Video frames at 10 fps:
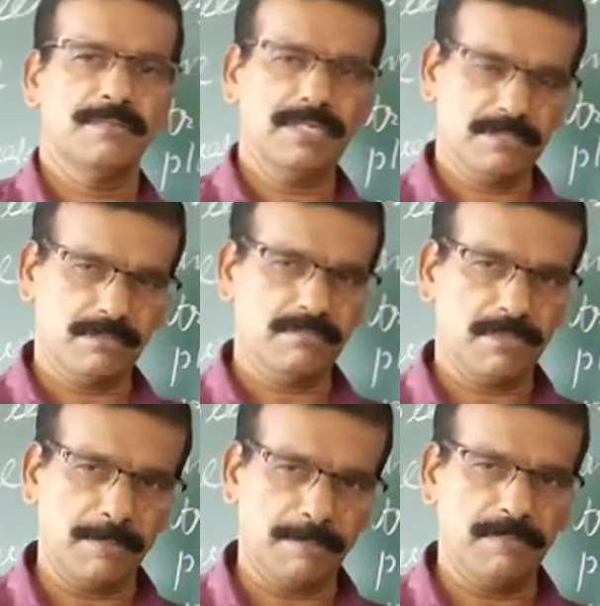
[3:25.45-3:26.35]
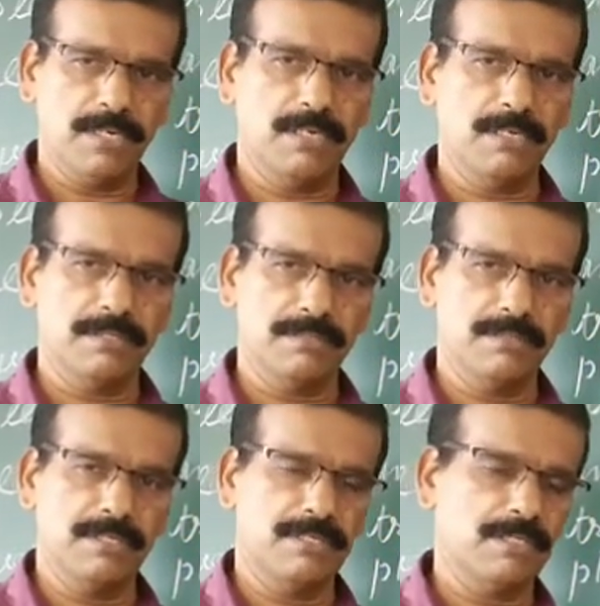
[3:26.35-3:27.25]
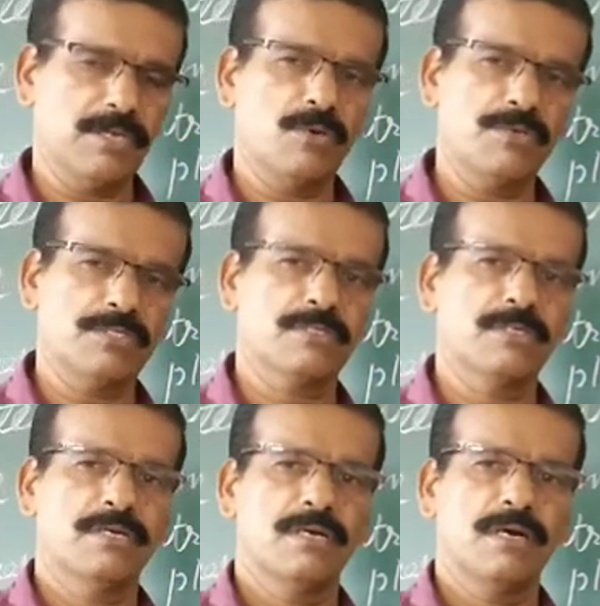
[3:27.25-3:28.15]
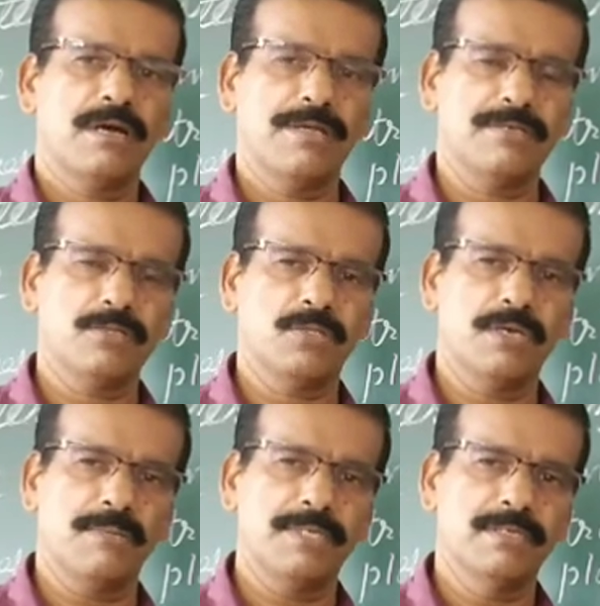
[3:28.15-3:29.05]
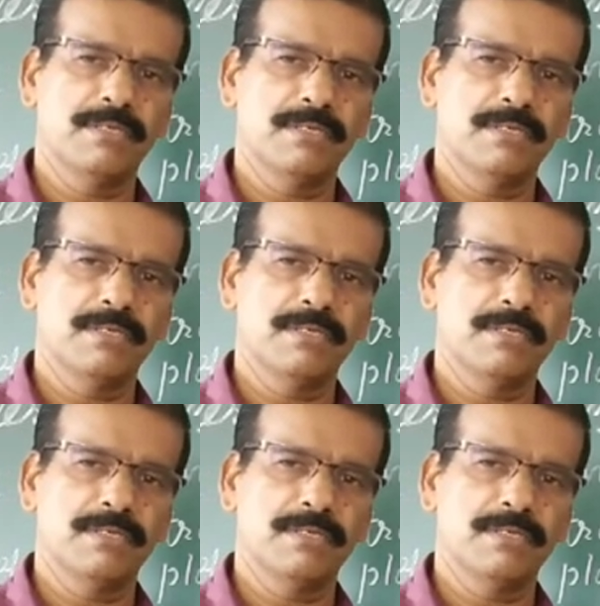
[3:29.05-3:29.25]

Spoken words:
Means the cyclones and the tsunami